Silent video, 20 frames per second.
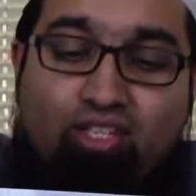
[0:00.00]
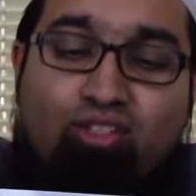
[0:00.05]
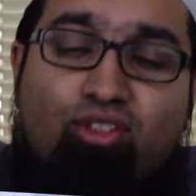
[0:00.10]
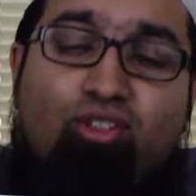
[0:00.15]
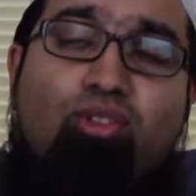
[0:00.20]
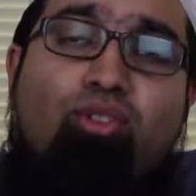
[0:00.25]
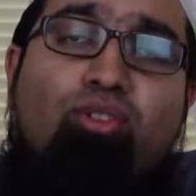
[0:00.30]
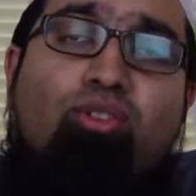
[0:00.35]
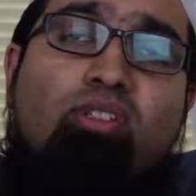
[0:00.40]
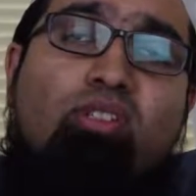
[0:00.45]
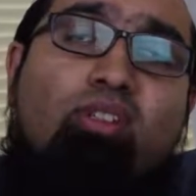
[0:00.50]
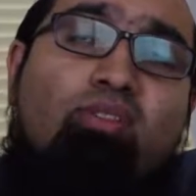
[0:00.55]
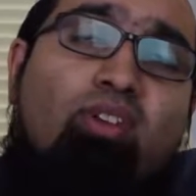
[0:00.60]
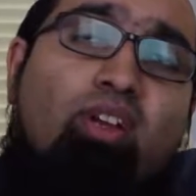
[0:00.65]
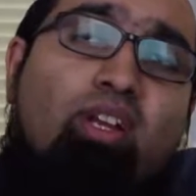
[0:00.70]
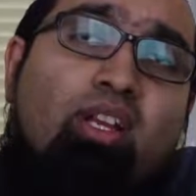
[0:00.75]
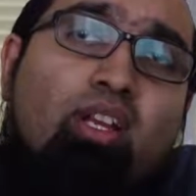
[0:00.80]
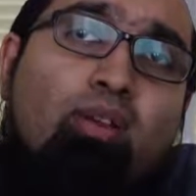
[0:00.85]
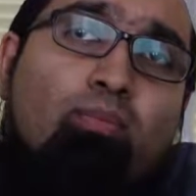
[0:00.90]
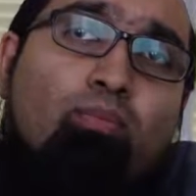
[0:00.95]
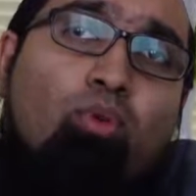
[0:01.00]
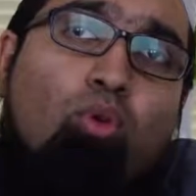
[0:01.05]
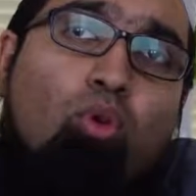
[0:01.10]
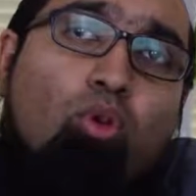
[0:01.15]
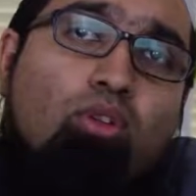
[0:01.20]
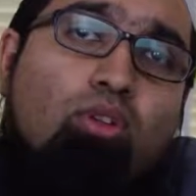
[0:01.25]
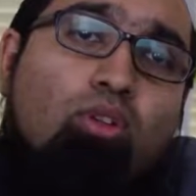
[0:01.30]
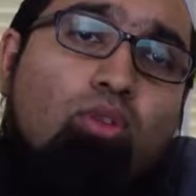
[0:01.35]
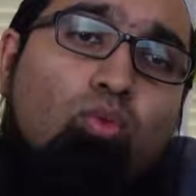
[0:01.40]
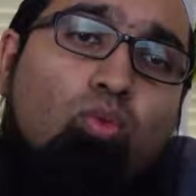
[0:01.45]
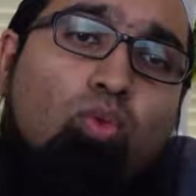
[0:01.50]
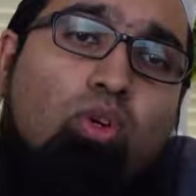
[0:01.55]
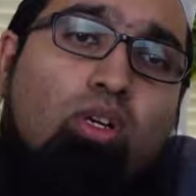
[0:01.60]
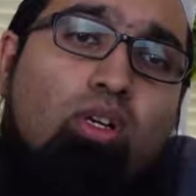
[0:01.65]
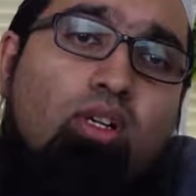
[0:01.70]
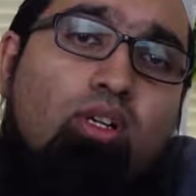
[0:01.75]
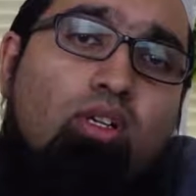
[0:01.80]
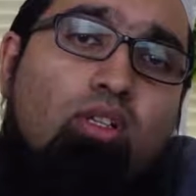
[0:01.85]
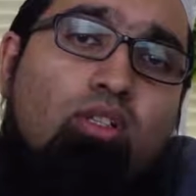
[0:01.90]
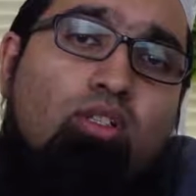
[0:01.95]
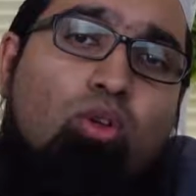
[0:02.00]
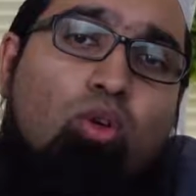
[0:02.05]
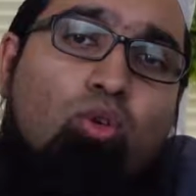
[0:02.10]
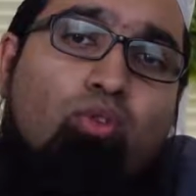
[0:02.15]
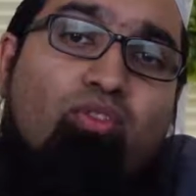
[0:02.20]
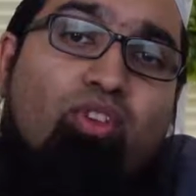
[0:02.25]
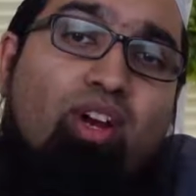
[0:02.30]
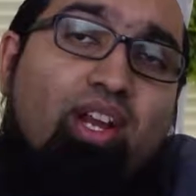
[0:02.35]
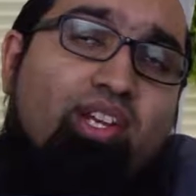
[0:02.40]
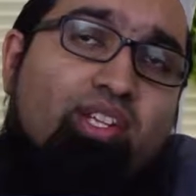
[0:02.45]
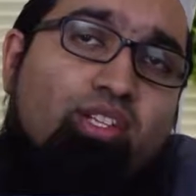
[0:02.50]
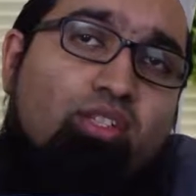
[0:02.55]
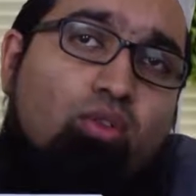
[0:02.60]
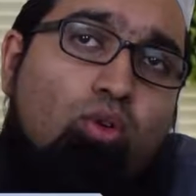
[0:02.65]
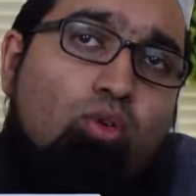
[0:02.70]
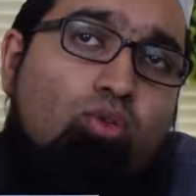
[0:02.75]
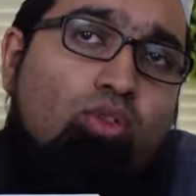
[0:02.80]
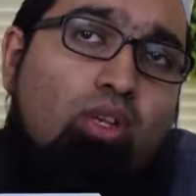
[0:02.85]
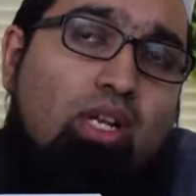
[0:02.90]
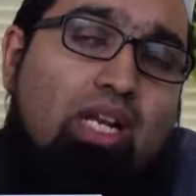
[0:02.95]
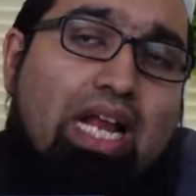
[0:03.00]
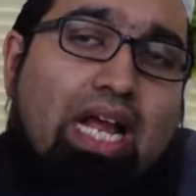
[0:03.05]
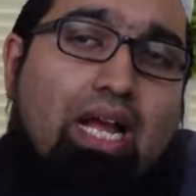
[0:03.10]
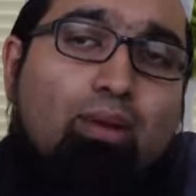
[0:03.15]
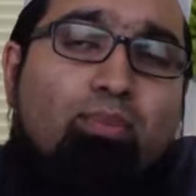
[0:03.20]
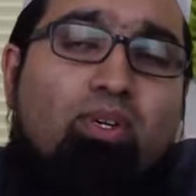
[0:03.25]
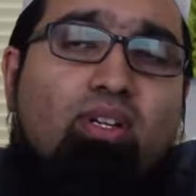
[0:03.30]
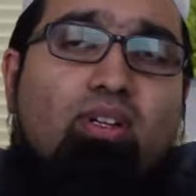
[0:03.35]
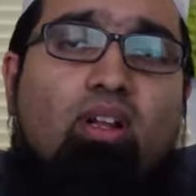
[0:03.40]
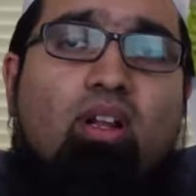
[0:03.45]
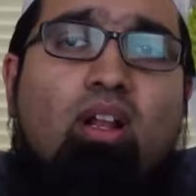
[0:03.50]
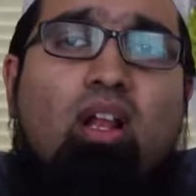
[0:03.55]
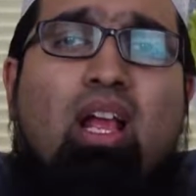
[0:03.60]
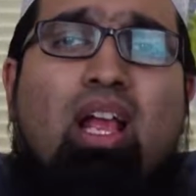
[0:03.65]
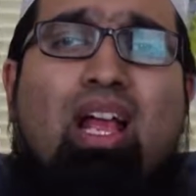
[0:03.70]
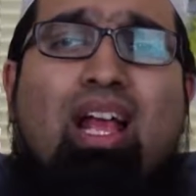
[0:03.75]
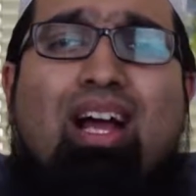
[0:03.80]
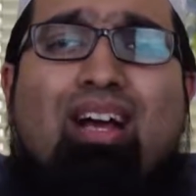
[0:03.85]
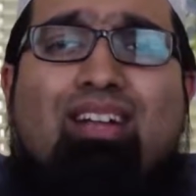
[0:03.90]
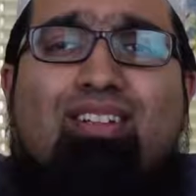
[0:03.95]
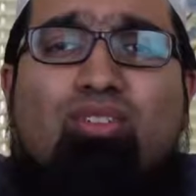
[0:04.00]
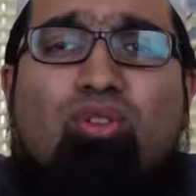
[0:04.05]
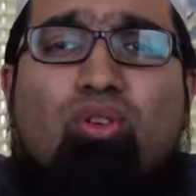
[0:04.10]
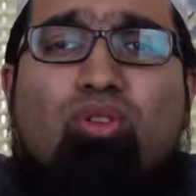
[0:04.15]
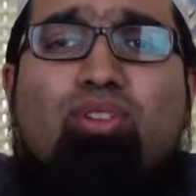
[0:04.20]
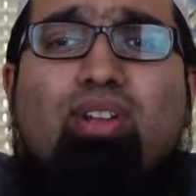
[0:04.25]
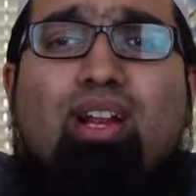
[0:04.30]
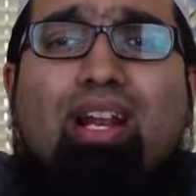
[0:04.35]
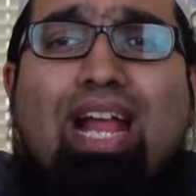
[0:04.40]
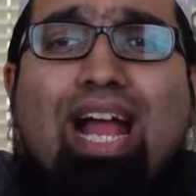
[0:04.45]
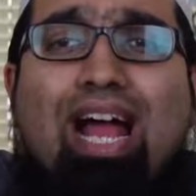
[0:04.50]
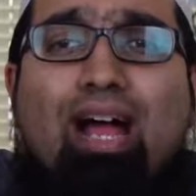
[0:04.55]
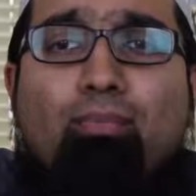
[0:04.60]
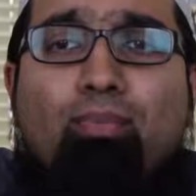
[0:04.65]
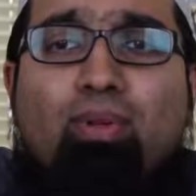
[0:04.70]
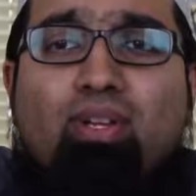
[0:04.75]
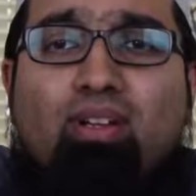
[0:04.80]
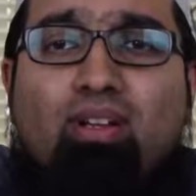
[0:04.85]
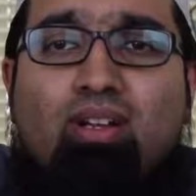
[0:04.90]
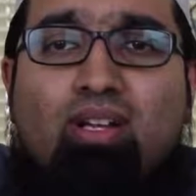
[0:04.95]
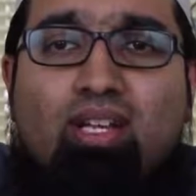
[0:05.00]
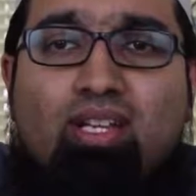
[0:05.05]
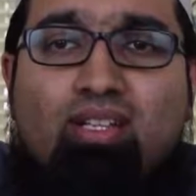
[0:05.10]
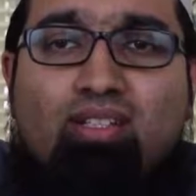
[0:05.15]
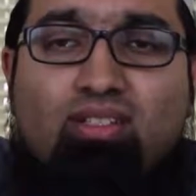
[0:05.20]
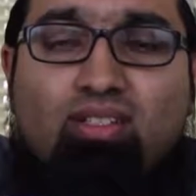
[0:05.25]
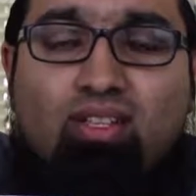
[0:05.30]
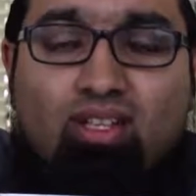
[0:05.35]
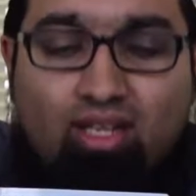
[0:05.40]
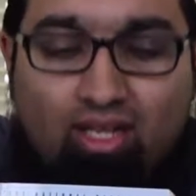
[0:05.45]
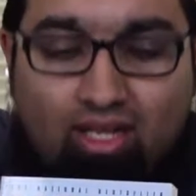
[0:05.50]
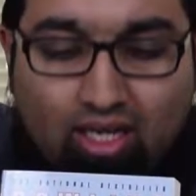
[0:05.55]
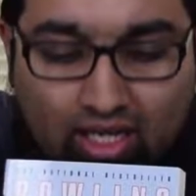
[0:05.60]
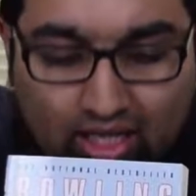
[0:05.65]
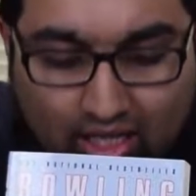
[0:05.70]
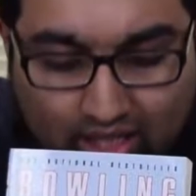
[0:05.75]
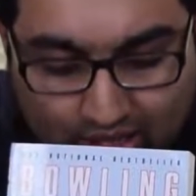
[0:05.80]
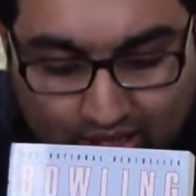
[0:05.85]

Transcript: introduces a very important phrase, social capital. And social capital is the